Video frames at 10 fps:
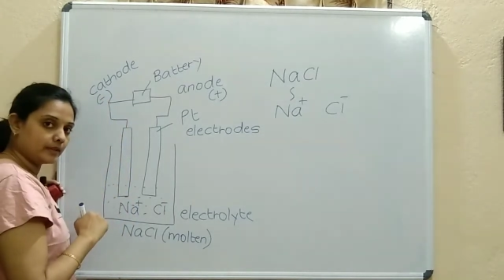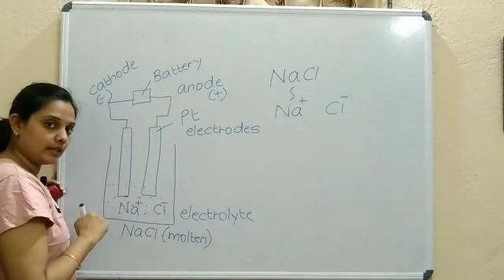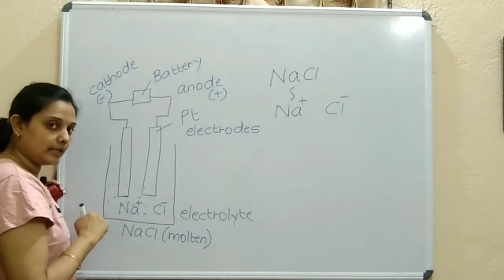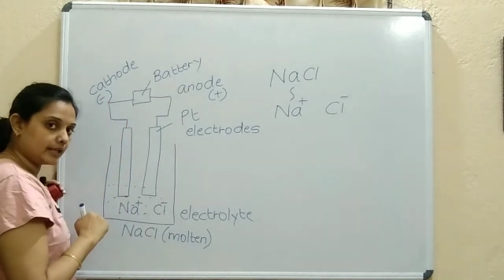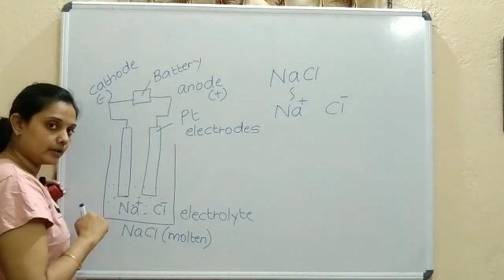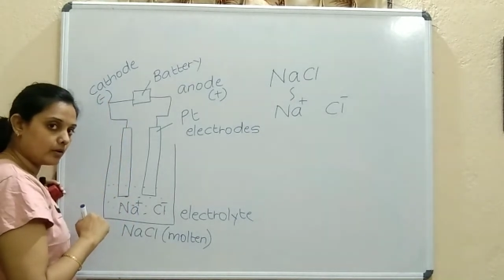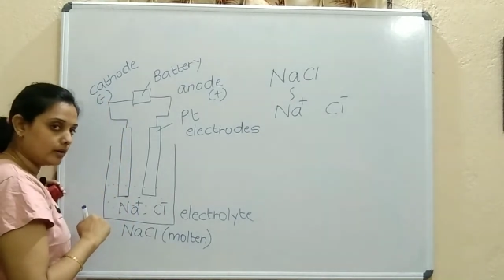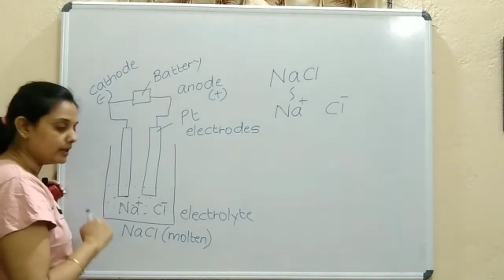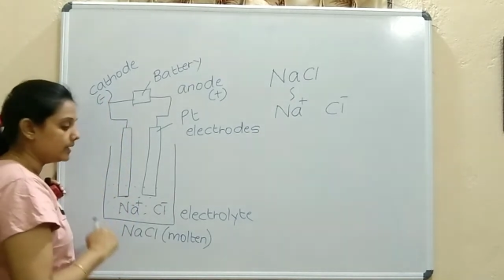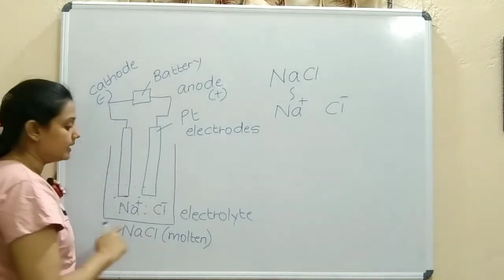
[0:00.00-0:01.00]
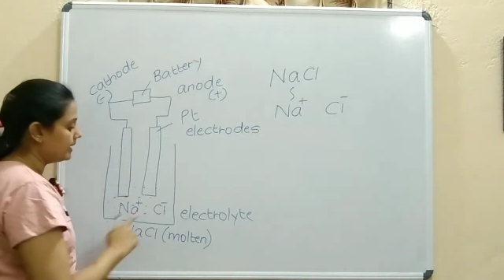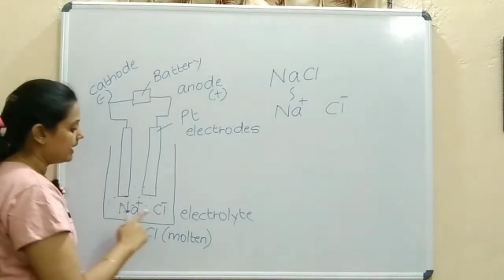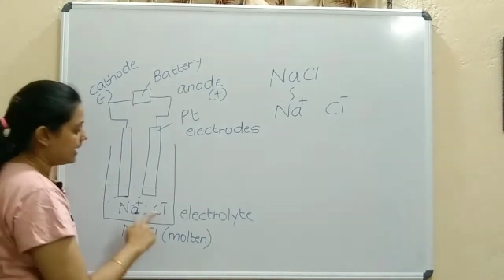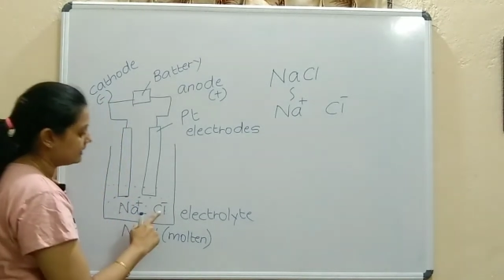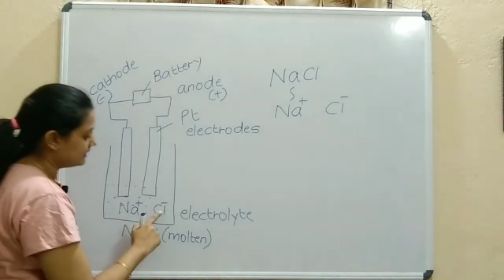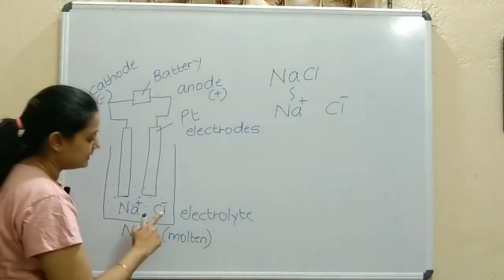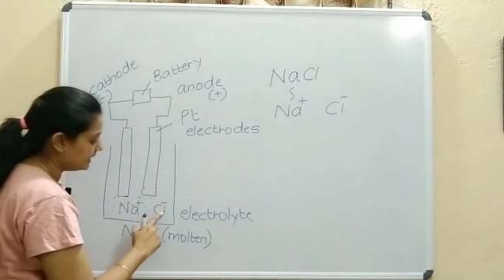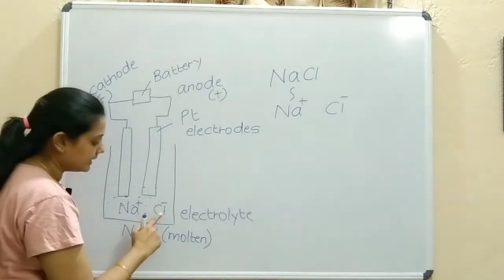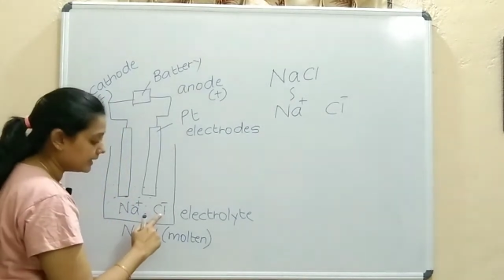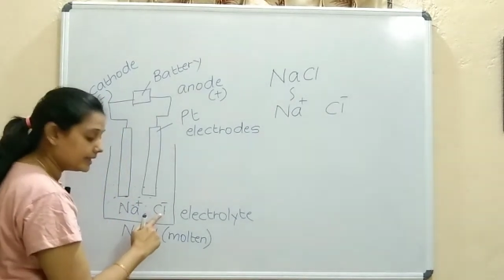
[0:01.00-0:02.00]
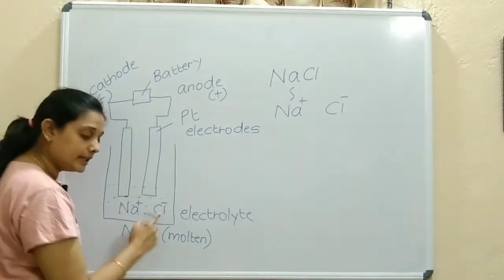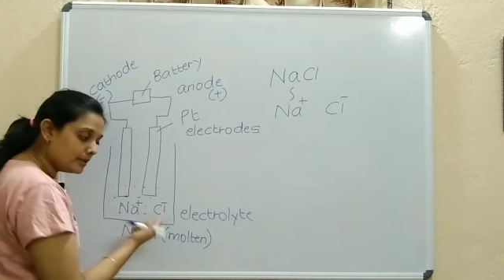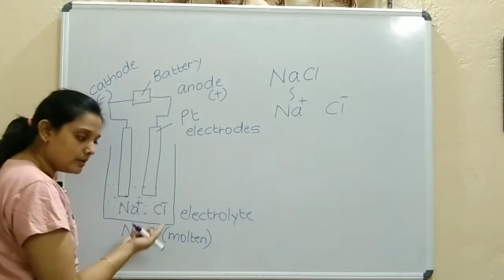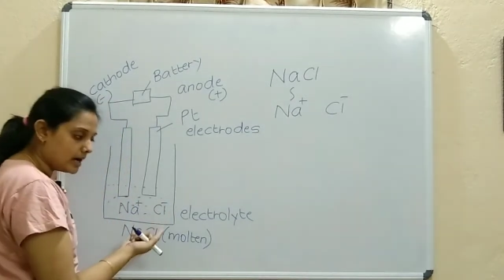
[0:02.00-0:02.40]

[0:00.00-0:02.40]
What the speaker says: electrode and negative